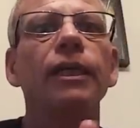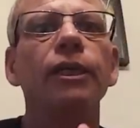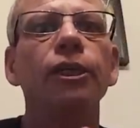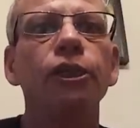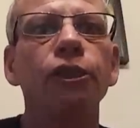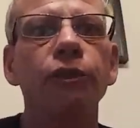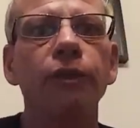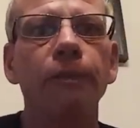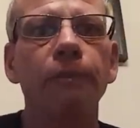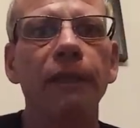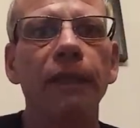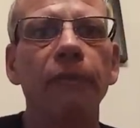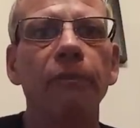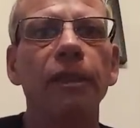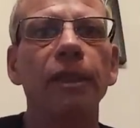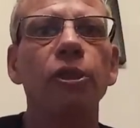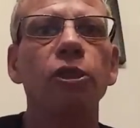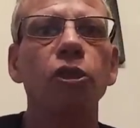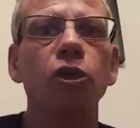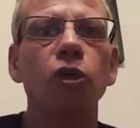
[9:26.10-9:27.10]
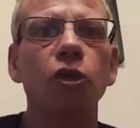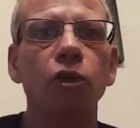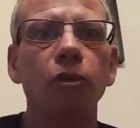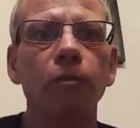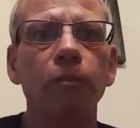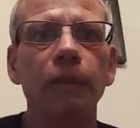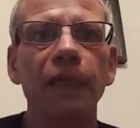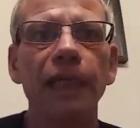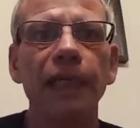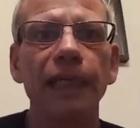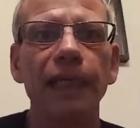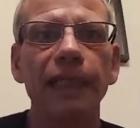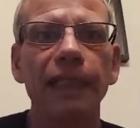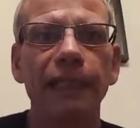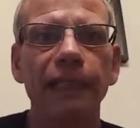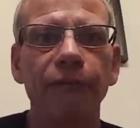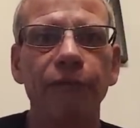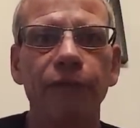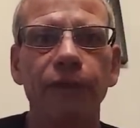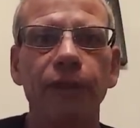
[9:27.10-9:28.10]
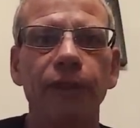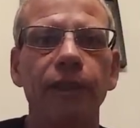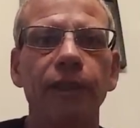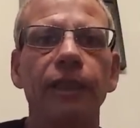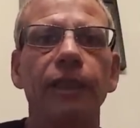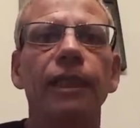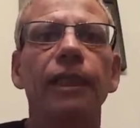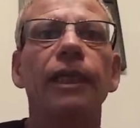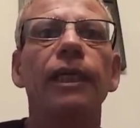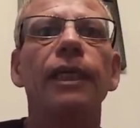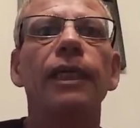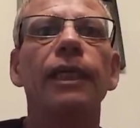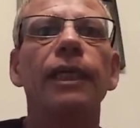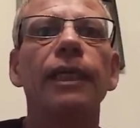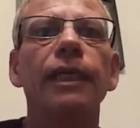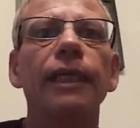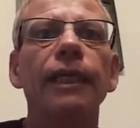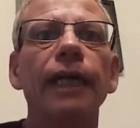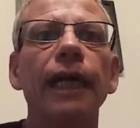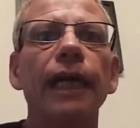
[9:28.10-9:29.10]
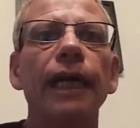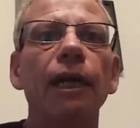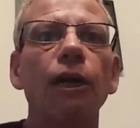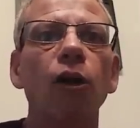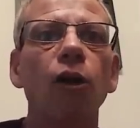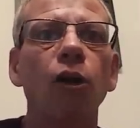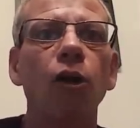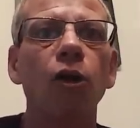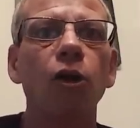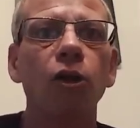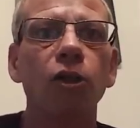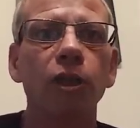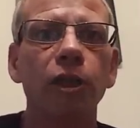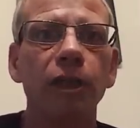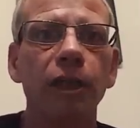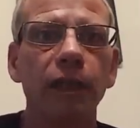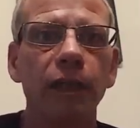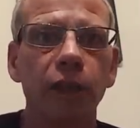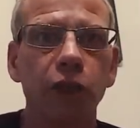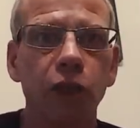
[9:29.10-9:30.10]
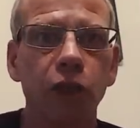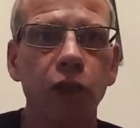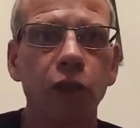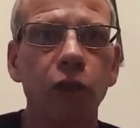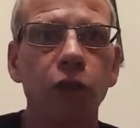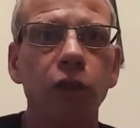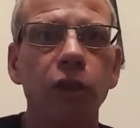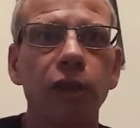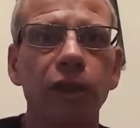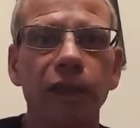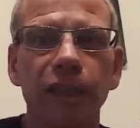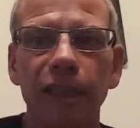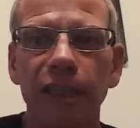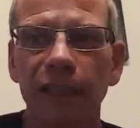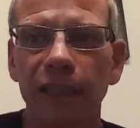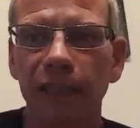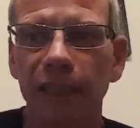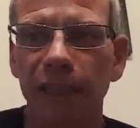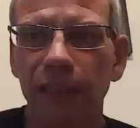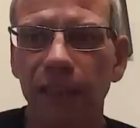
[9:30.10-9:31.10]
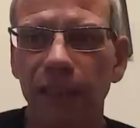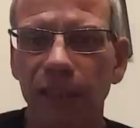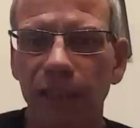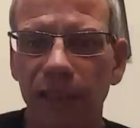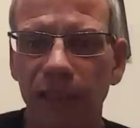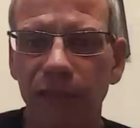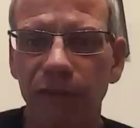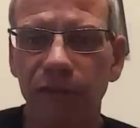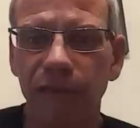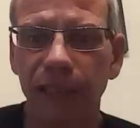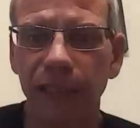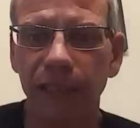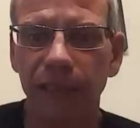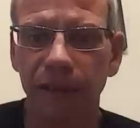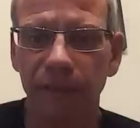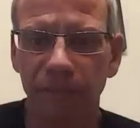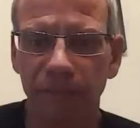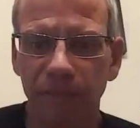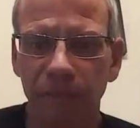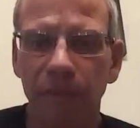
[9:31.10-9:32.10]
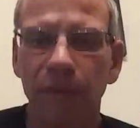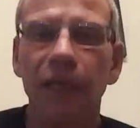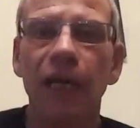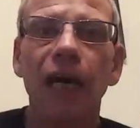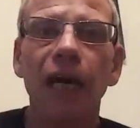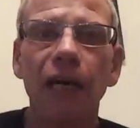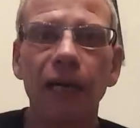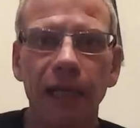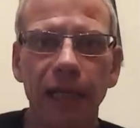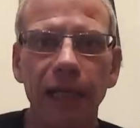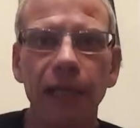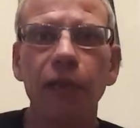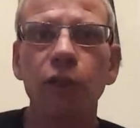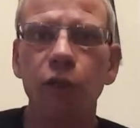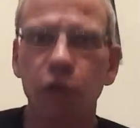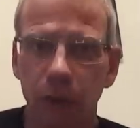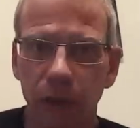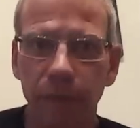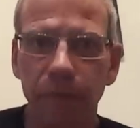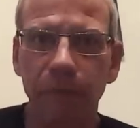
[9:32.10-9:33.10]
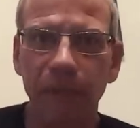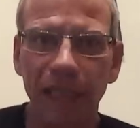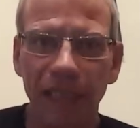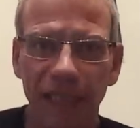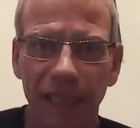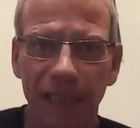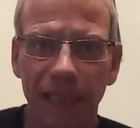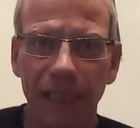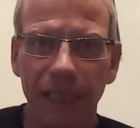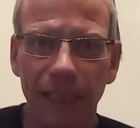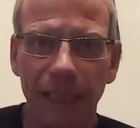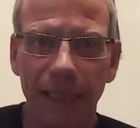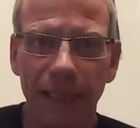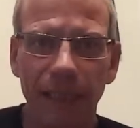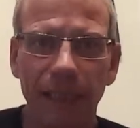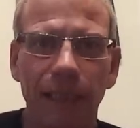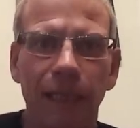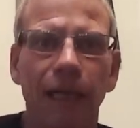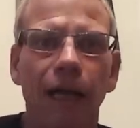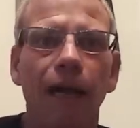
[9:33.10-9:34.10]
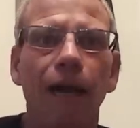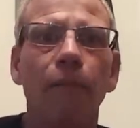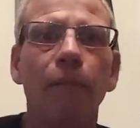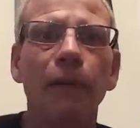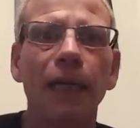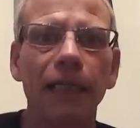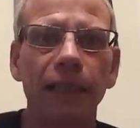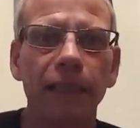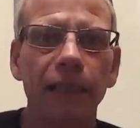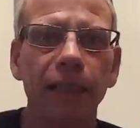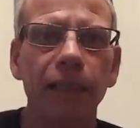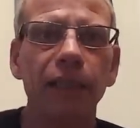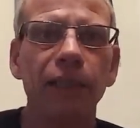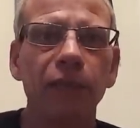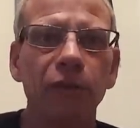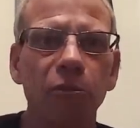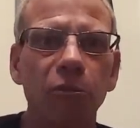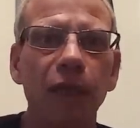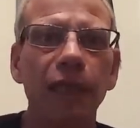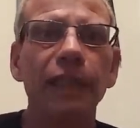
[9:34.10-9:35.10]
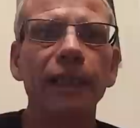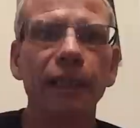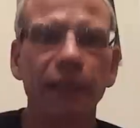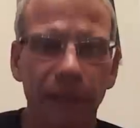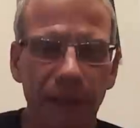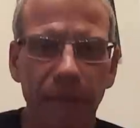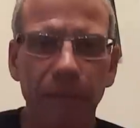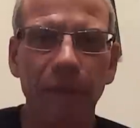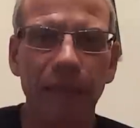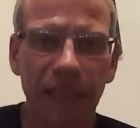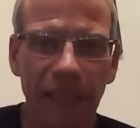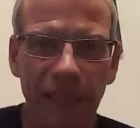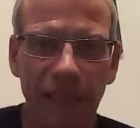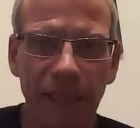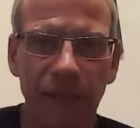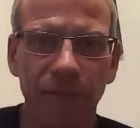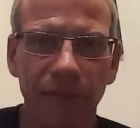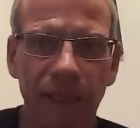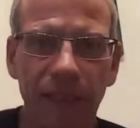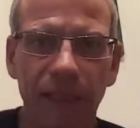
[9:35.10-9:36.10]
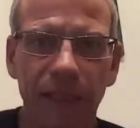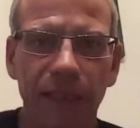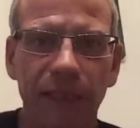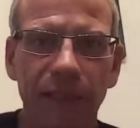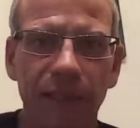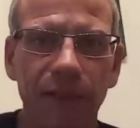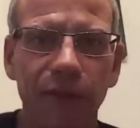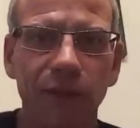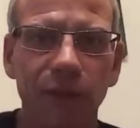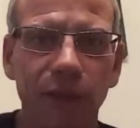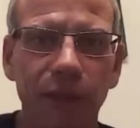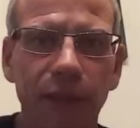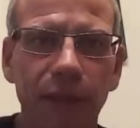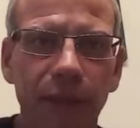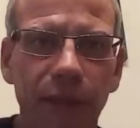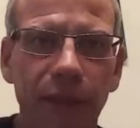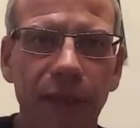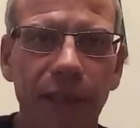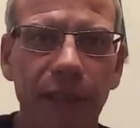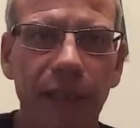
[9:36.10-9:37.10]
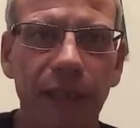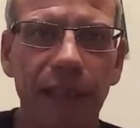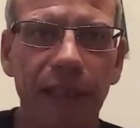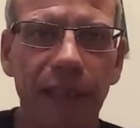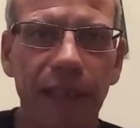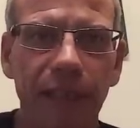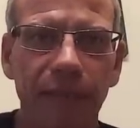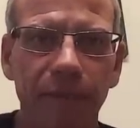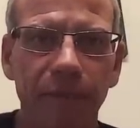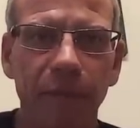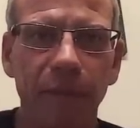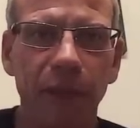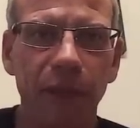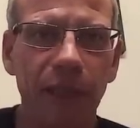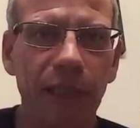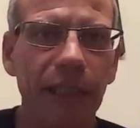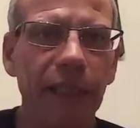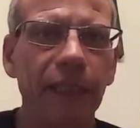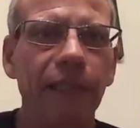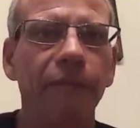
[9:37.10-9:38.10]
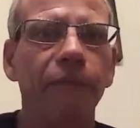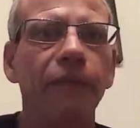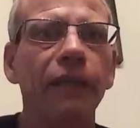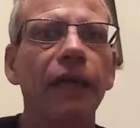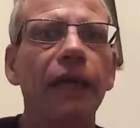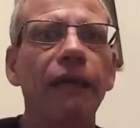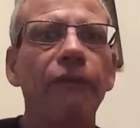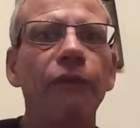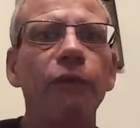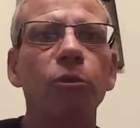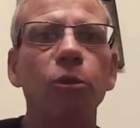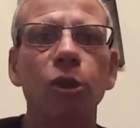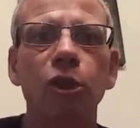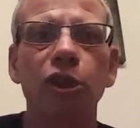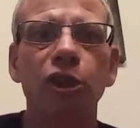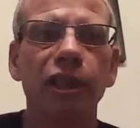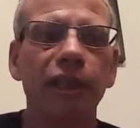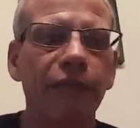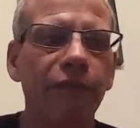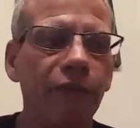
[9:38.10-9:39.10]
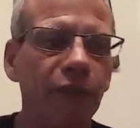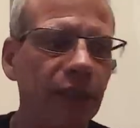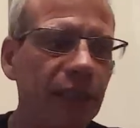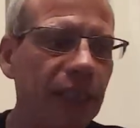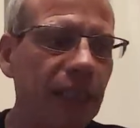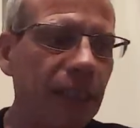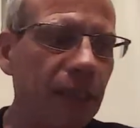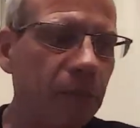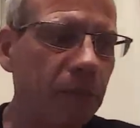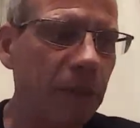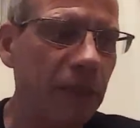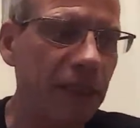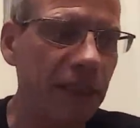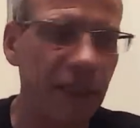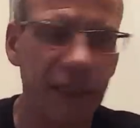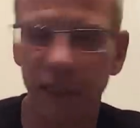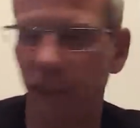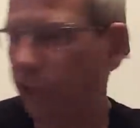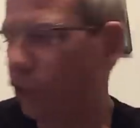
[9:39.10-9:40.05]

European ones are completely different. They are a good cigarette. Okay, not the best, but uh, one of the best cigarettes on the market. If you want to give your taste buds a